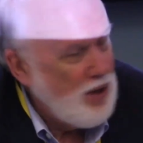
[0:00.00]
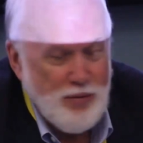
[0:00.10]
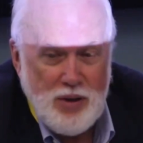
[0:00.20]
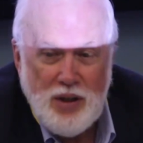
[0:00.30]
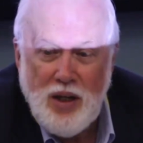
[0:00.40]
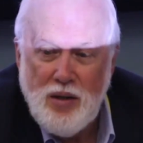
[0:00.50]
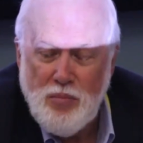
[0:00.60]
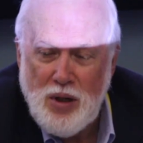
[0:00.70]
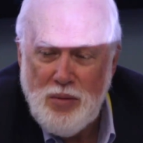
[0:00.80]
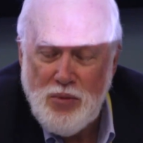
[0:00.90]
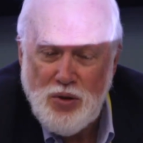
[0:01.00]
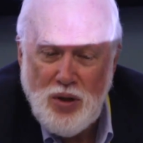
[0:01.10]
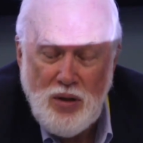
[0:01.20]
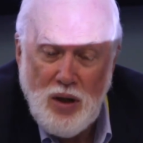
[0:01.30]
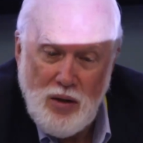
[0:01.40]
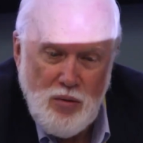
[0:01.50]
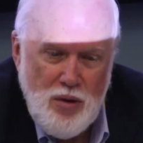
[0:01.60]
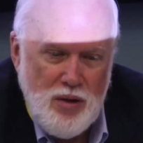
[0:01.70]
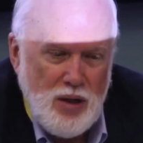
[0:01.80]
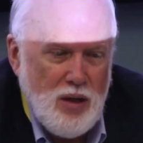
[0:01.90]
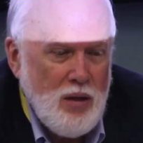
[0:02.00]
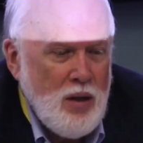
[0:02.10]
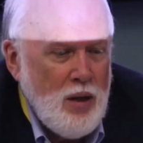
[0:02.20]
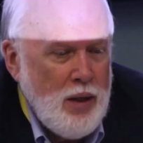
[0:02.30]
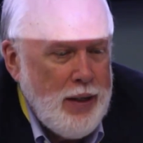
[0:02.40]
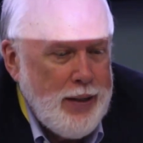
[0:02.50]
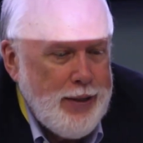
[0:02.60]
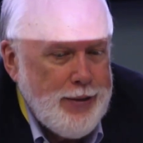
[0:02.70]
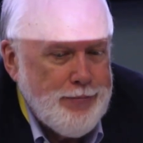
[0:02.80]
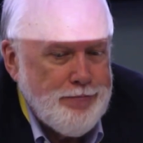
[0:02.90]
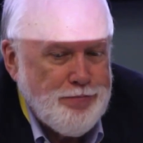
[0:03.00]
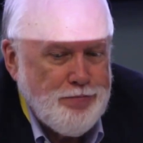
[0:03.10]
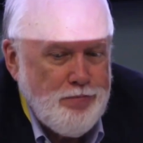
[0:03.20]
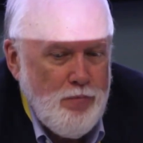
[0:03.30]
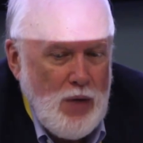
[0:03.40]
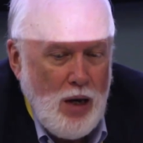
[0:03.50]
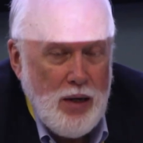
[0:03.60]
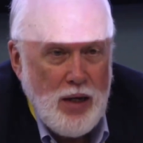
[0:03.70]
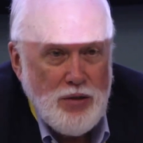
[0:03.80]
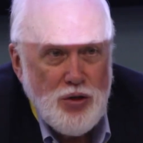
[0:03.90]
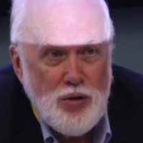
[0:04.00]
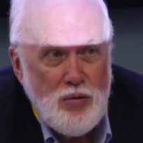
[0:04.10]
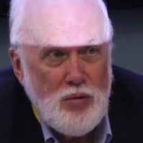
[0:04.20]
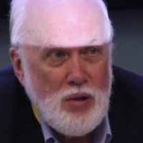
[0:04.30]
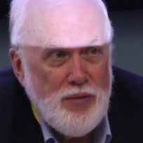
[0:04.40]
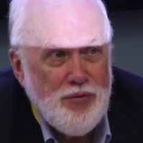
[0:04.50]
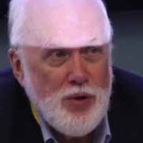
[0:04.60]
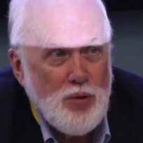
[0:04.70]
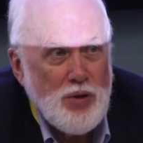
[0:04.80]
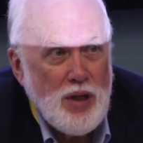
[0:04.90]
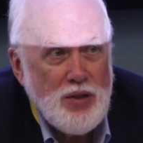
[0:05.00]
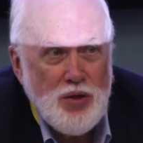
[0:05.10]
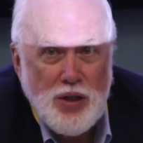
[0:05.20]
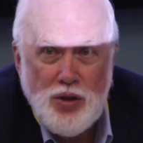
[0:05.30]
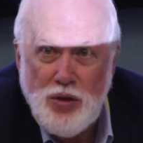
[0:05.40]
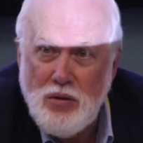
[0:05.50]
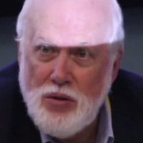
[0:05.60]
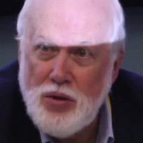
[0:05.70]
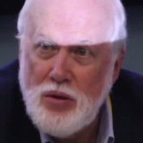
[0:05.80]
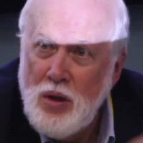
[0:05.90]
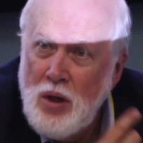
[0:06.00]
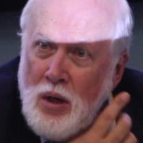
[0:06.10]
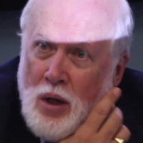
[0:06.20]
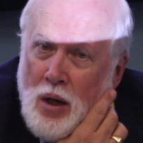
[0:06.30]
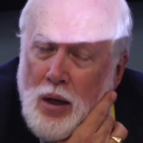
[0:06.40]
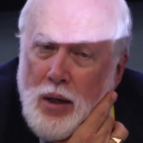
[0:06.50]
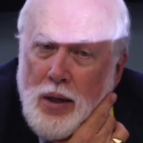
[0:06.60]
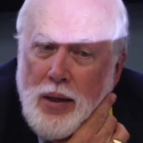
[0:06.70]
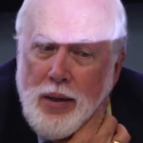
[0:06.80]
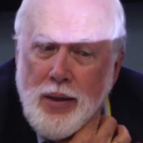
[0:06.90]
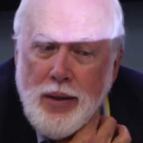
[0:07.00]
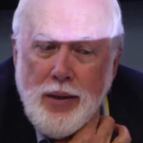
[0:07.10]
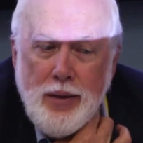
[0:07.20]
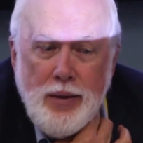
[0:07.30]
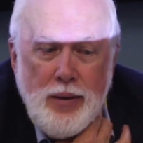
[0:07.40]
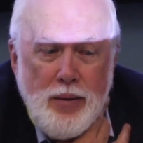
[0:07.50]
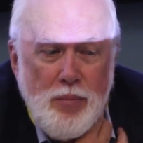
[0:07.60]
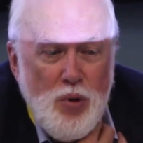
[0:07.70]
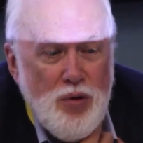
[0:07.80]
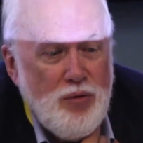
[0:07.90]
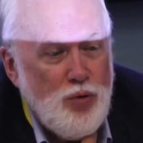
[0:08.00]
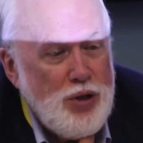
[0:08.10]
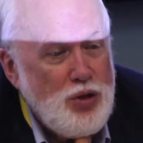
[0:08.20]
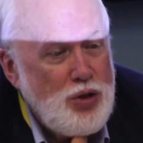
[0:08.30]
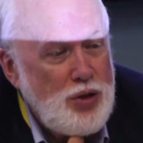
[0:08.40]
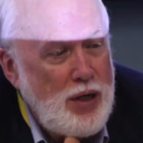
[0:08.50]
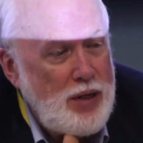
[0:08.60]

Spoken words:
I really can't blame the sun, I don't think. I had 2 lymph node dissections, both of which